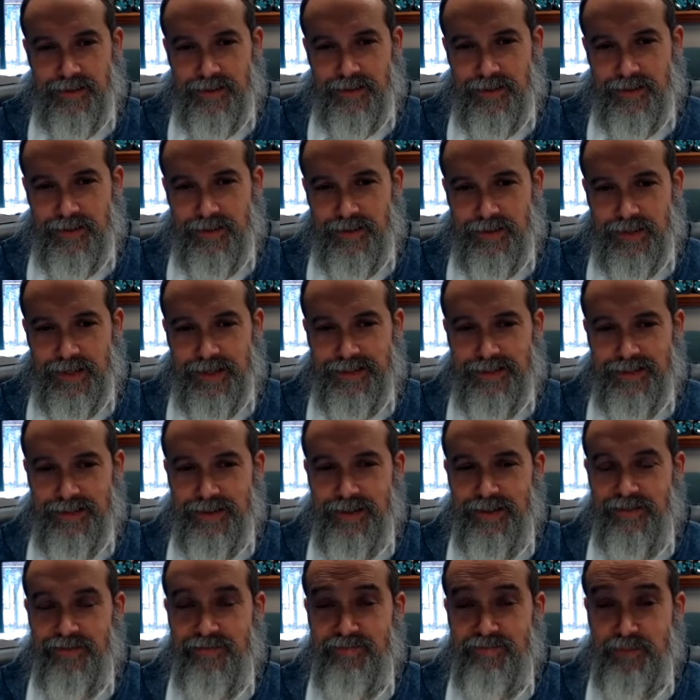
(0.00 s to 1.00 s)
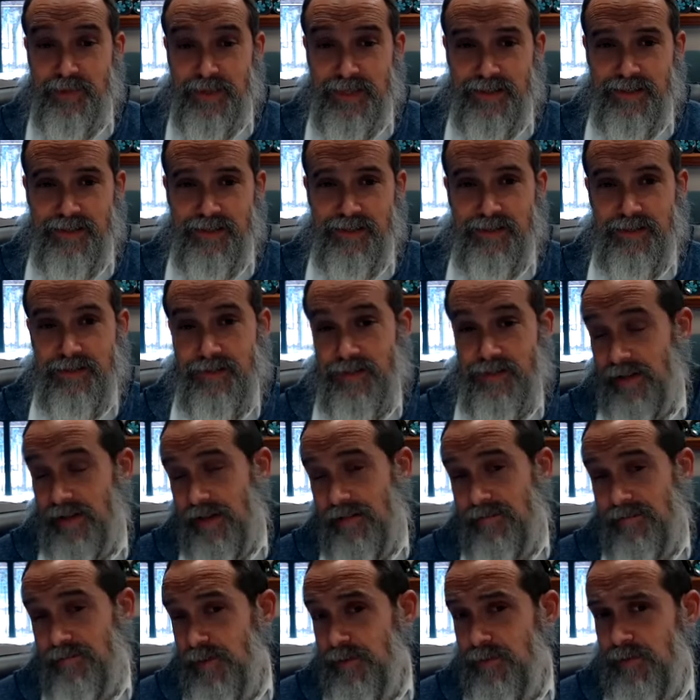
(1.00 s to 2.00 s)
The idea of pig,
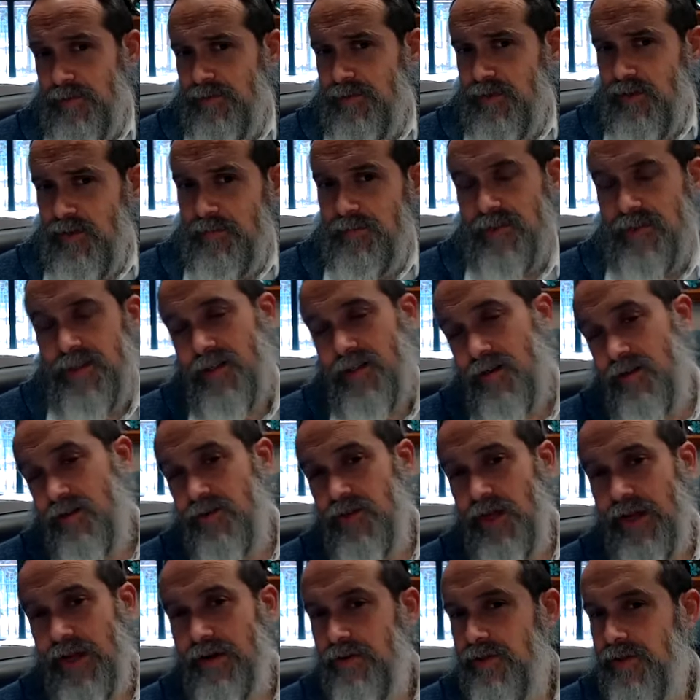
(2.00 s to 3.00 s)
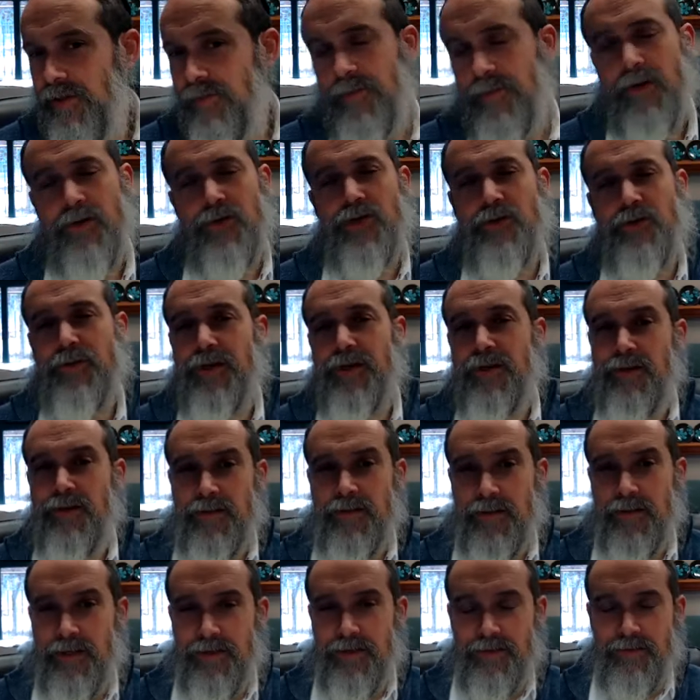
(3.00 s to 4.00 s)
and people have told me I don't, I don't keep kosher, but I
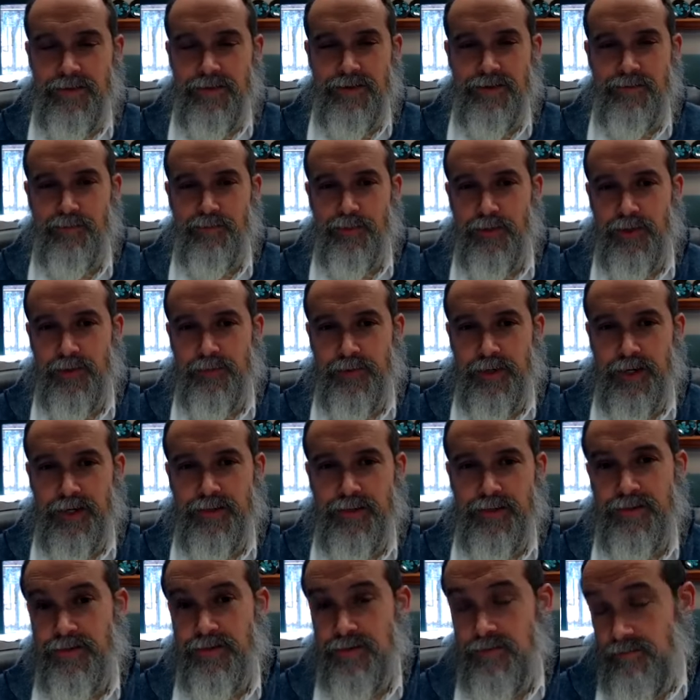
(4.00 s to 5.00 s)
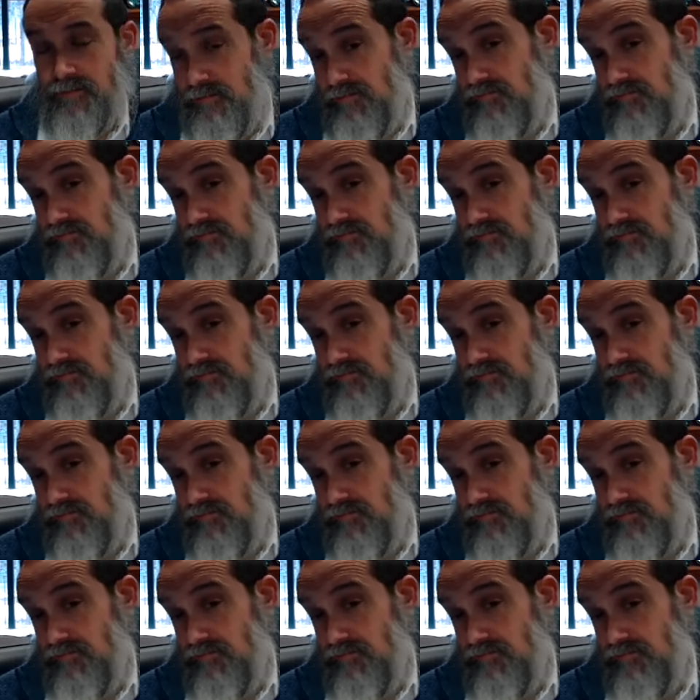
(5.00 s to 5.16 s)
don't, I don't eat pork products.